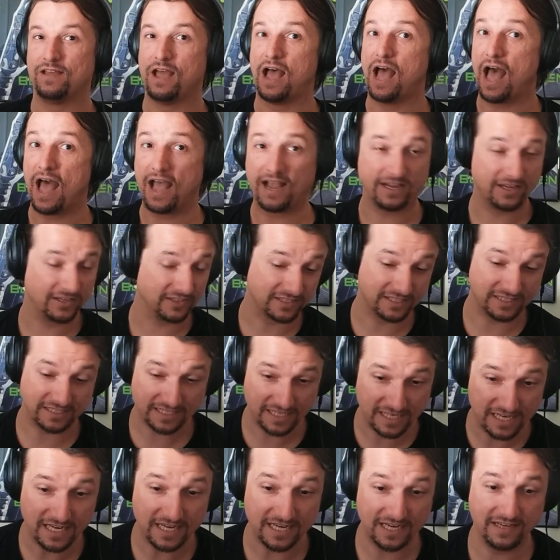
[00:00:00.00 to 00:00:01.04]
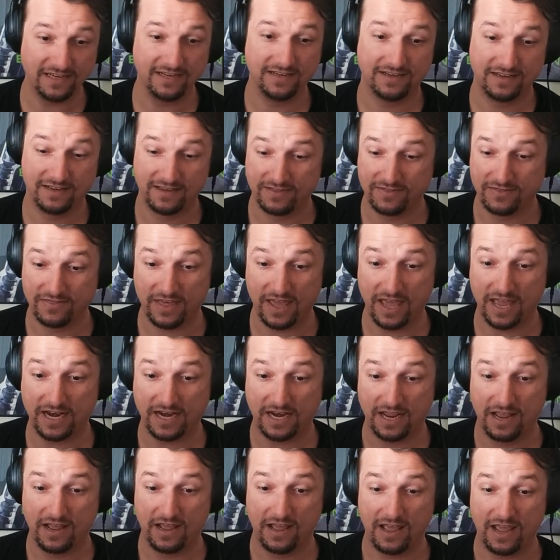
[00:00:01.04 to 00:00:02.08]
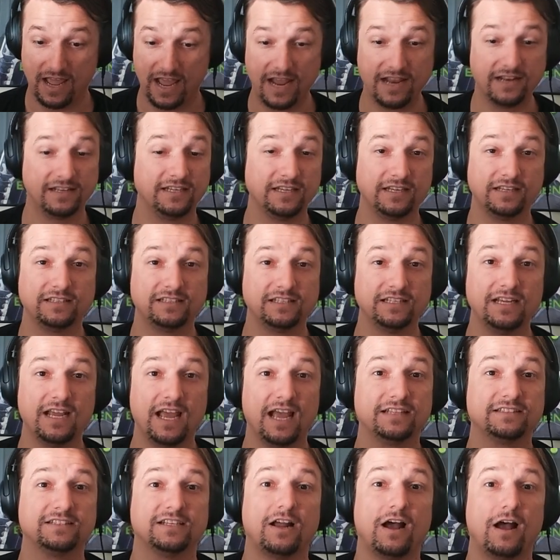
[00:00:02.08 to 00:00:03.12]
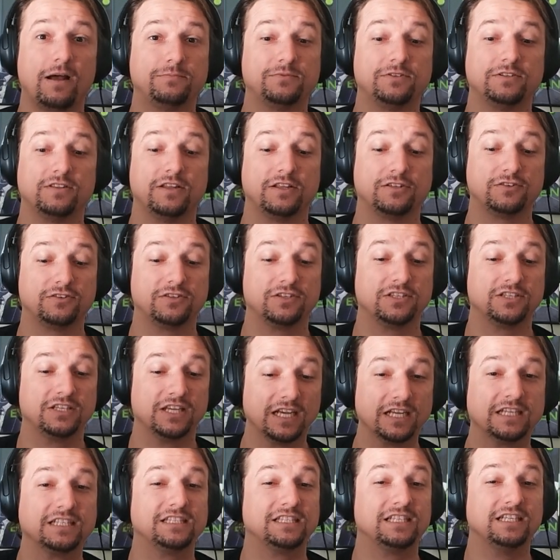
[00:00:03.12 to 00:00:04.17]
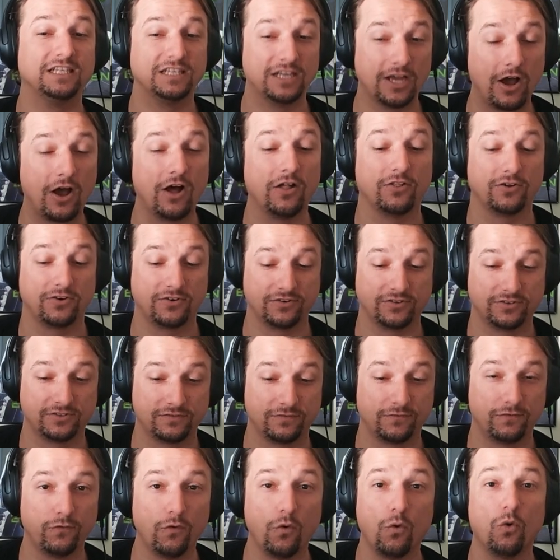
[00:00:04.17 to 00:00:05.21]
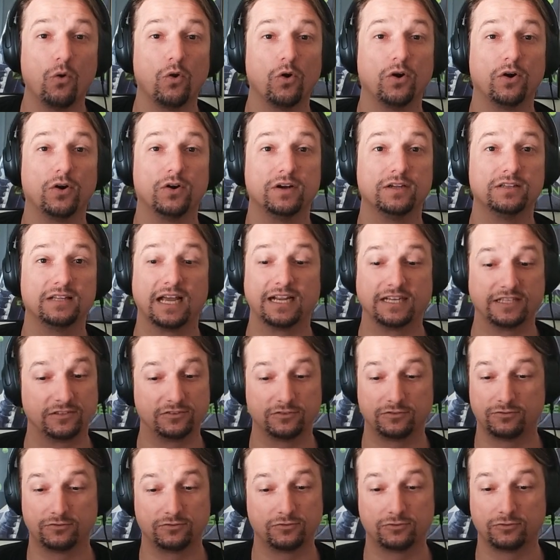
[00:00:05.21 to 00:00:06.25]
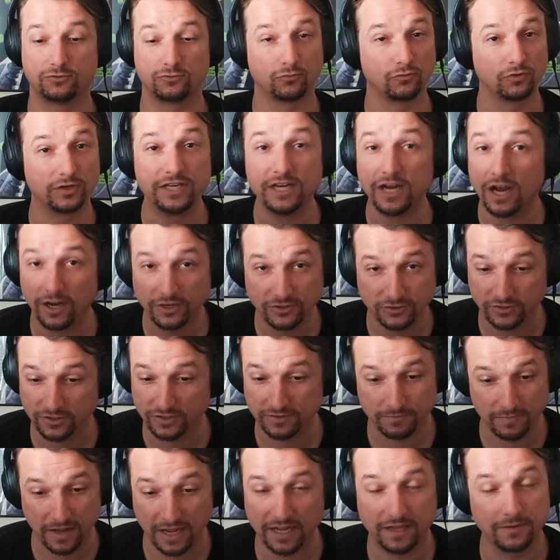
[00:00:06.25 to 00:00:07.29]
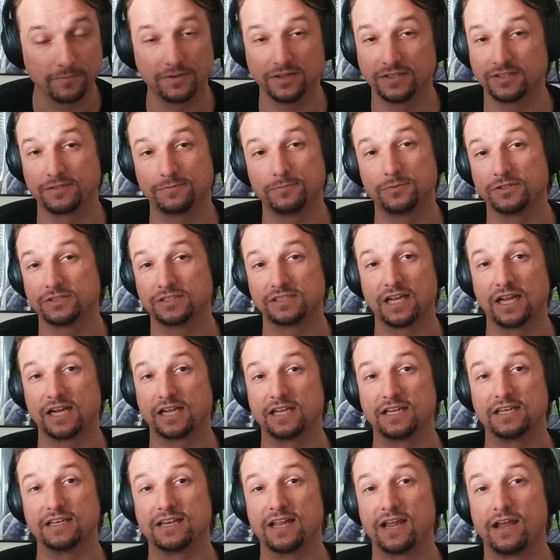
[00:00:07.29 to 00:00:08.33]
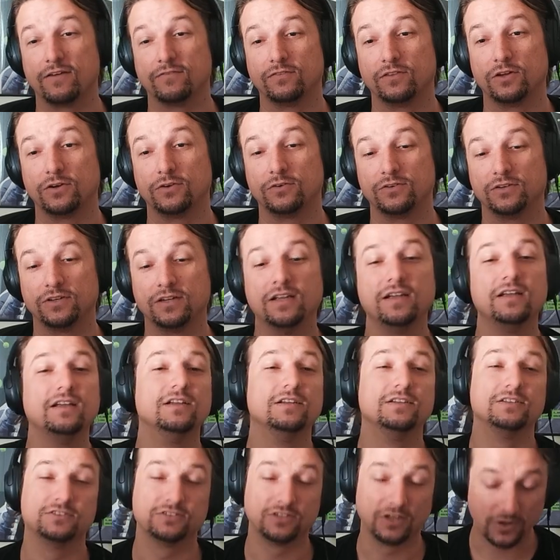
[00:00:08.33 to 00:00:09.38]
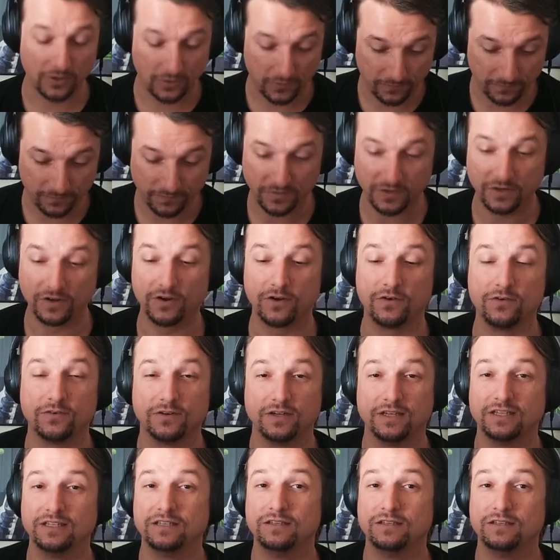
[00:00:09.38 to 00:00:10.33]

I could see that AT&T has an option that's $60 for like 300 megabits per second download. So, you know,